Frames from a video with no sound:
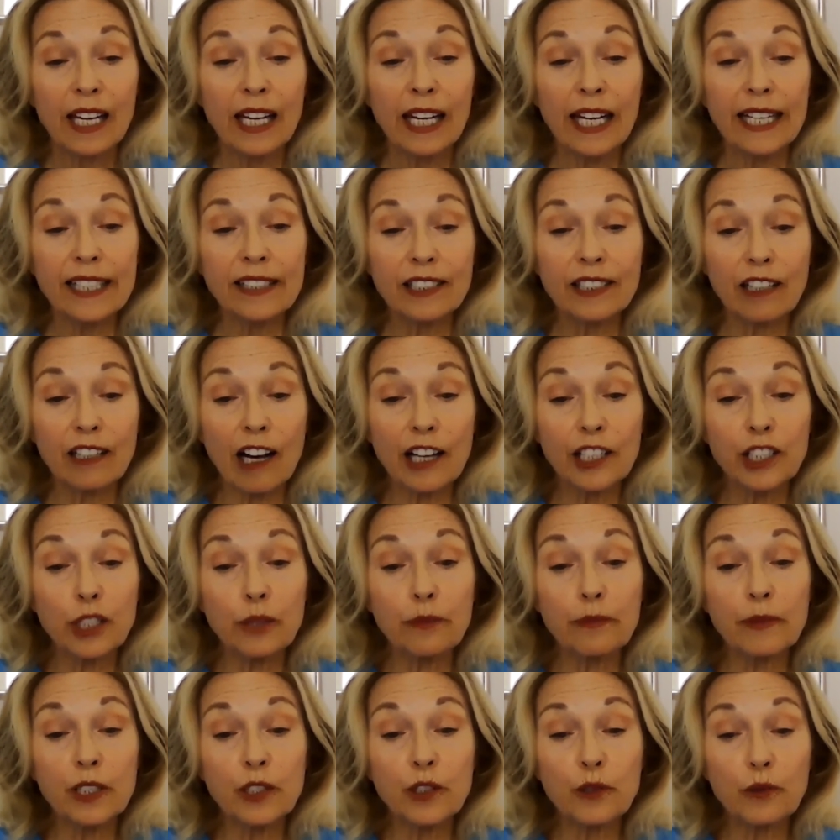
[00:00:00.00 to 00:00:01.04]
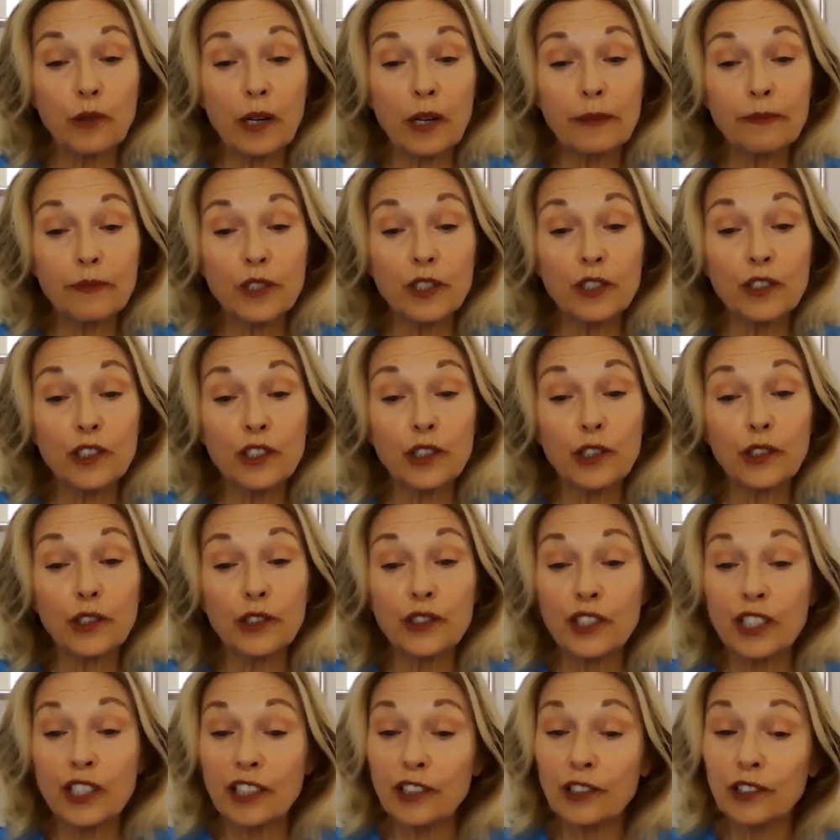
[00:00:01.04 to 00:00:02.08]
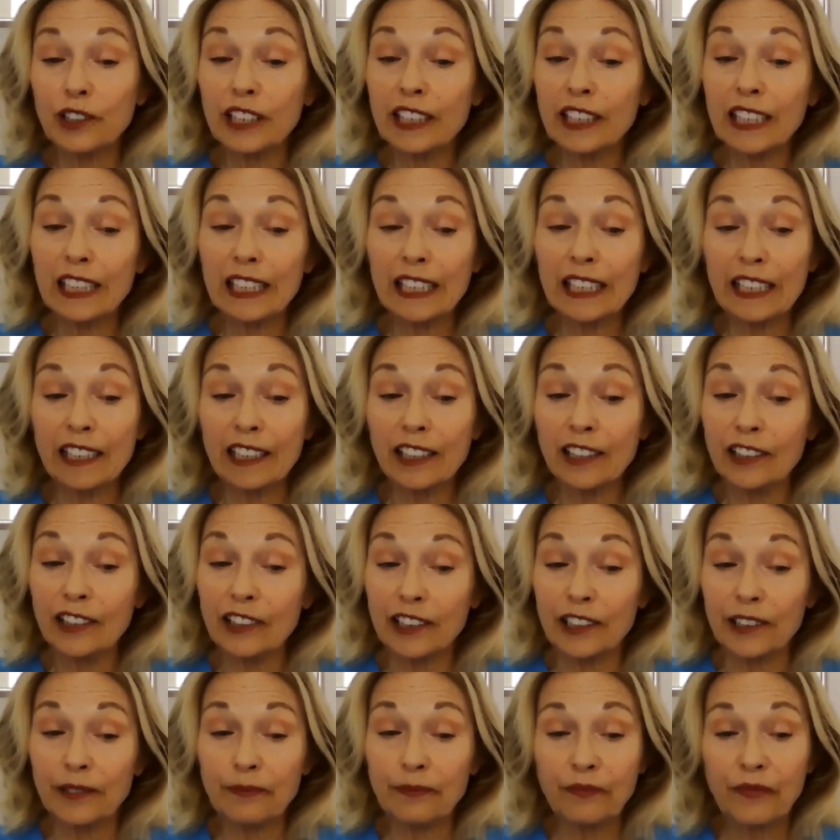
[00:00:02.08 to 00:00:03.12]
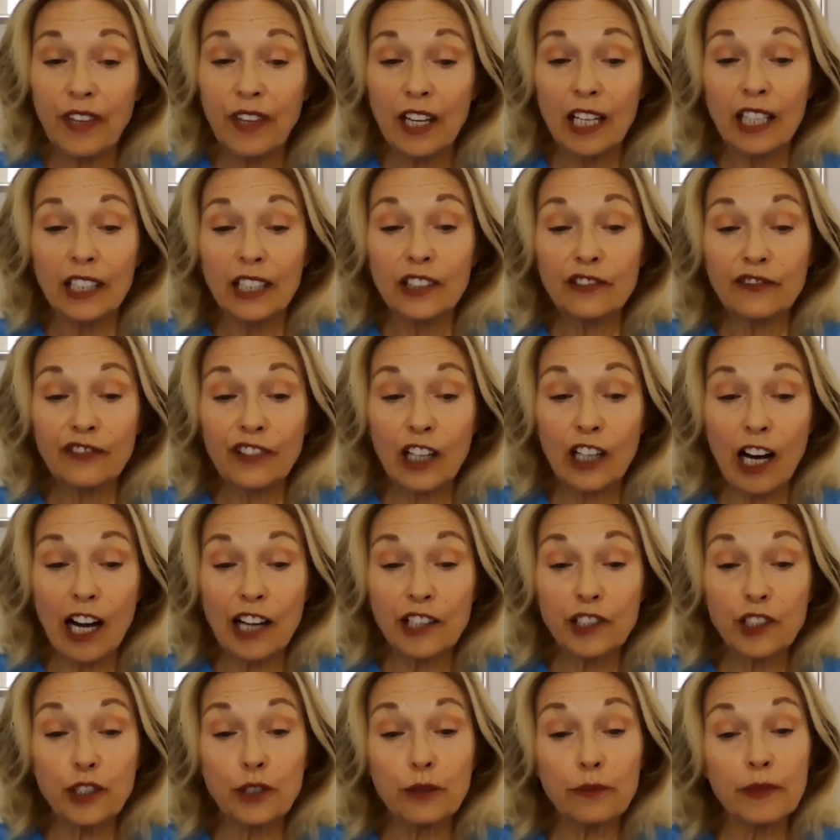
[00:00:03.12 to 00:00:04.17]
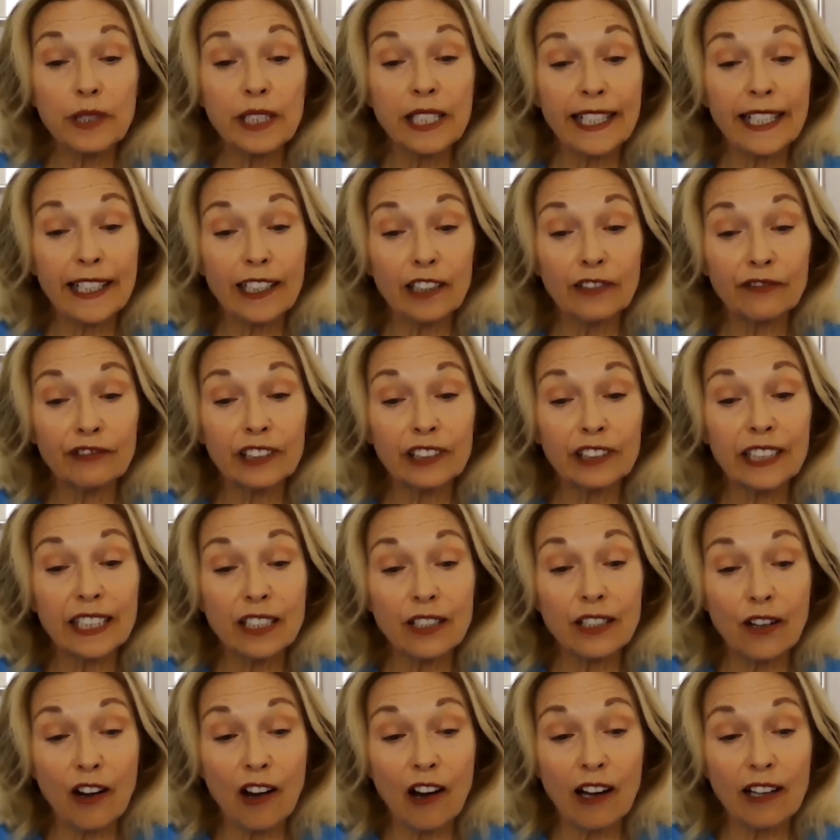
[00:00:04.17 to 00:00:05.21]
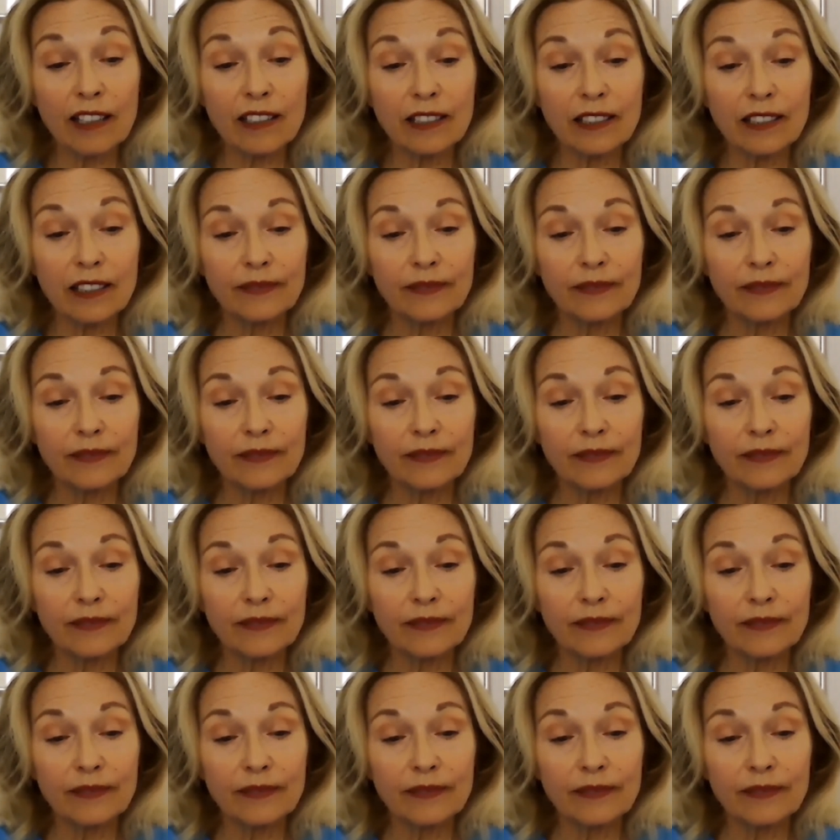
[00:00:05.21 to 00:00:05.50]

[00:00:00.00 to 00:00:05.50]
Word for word: It's got to be drummed into your dear little ear. You've got to be carefully taught.